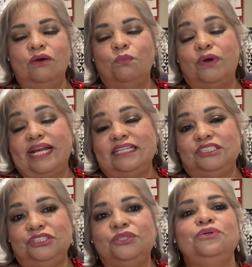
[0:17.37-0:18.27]
What I
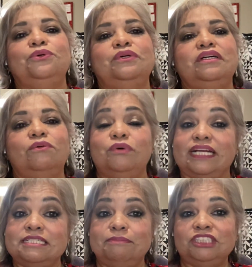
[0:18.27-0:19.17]
do and what
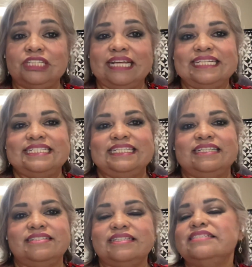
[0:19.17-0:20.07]
I specialize
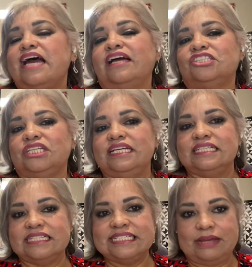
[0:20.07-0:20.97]
is actually
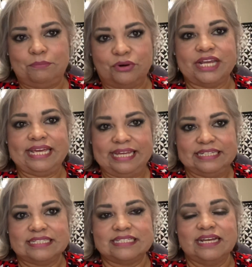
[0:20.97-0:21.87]
in the state board
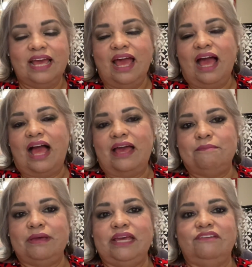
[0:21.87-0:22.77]
kits. I
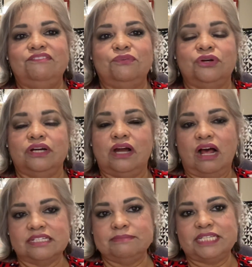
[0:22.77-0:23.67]
make for
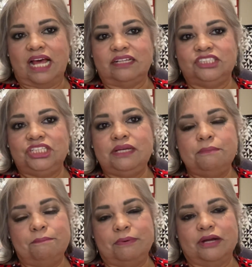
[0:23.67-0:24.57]
cosmetology,
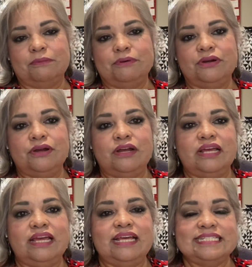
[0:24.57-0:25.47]
barber,
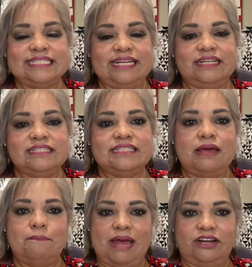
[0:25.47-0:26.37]
aesthetics,
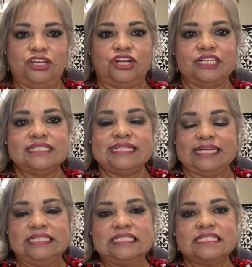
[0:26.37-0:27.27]
and manicurist
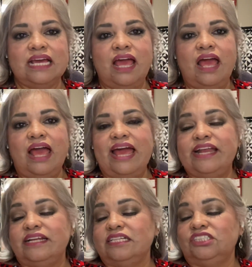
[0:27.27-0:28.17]
kits.
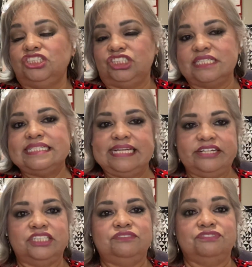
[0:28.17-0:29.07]
And it's just
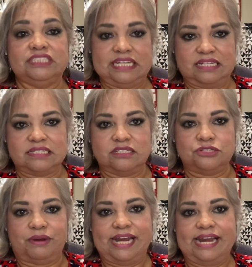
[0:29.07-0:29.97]
geared for Texas
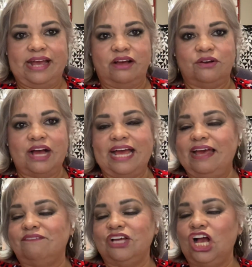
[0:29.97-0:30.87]
right now. I
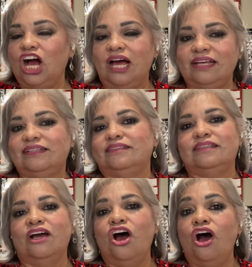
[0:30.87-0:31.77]
haven't gone
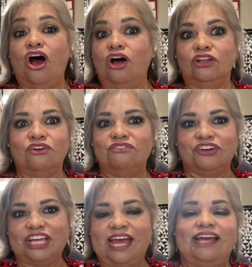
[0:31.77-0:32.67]
all over
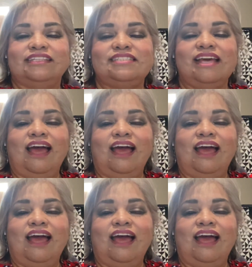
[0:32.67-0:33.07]
yet,